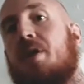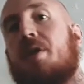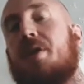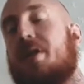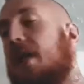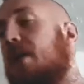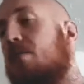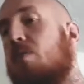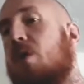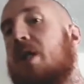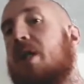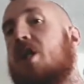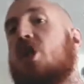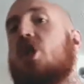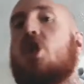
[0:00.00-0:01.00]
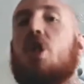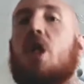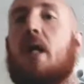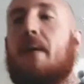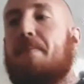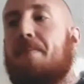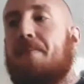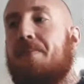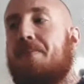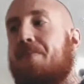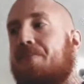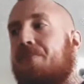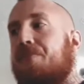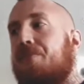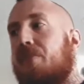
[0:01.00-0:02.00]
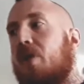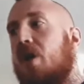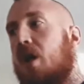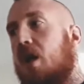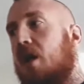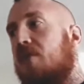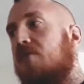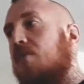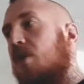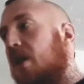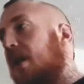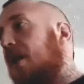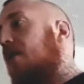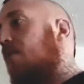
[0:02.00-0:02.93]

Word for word: Then when they shut, after I had